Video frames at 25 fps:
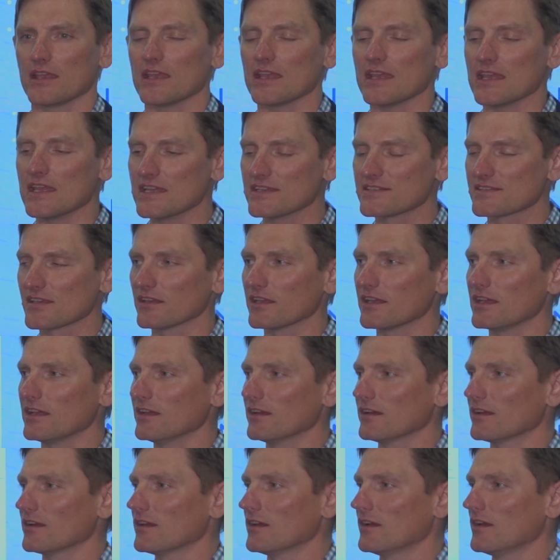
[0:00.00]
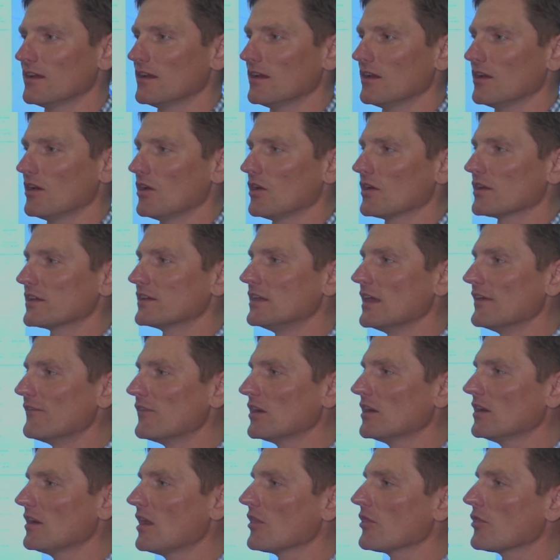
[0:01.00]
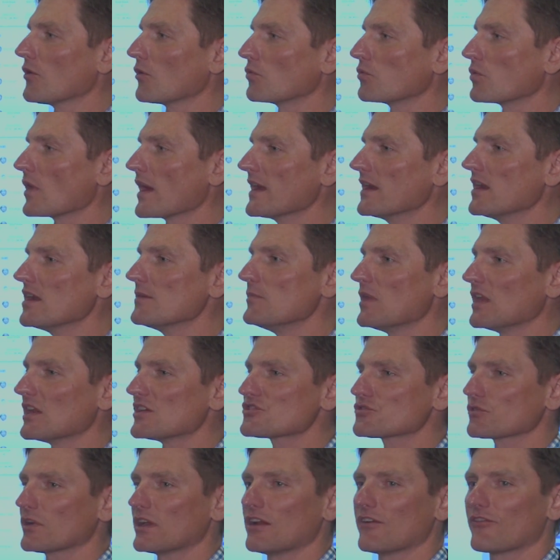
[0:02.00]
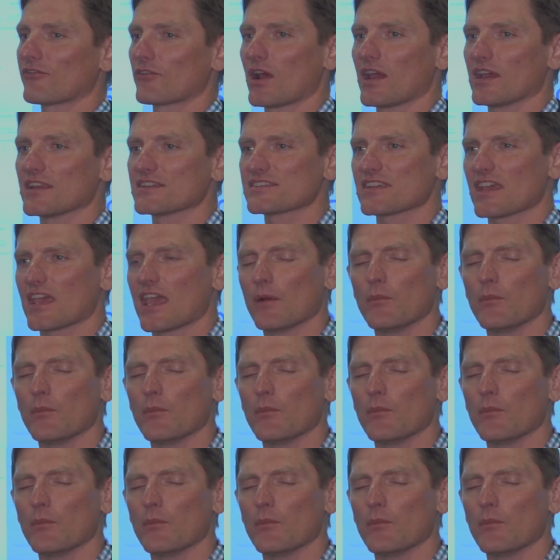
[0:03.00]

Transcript: easily given the right administrative rights.